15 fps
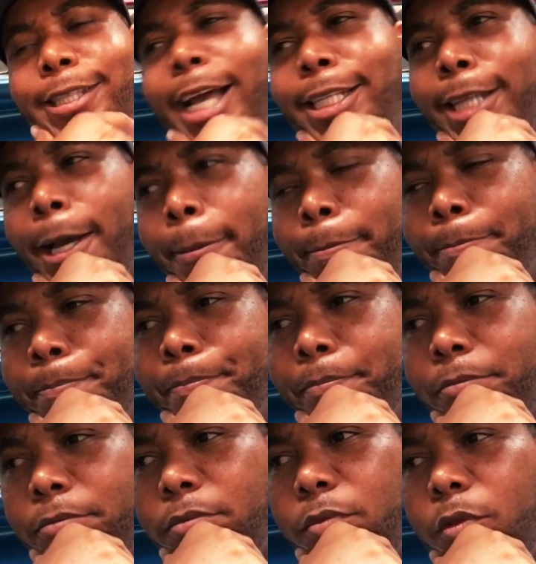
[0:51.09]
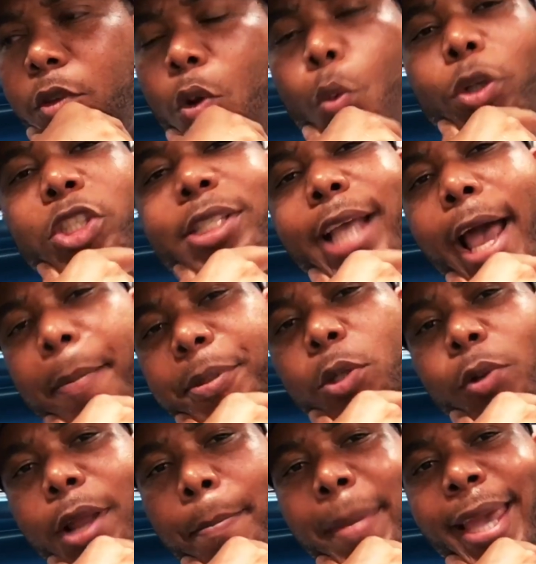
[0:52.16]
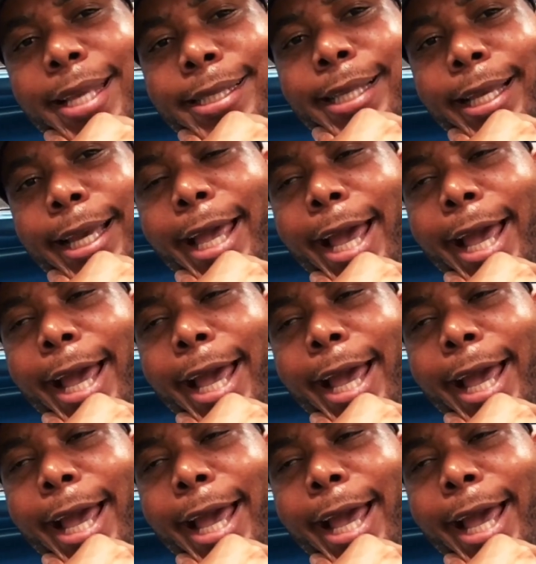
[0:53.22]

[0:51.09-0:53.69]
that were just absolutely amazing.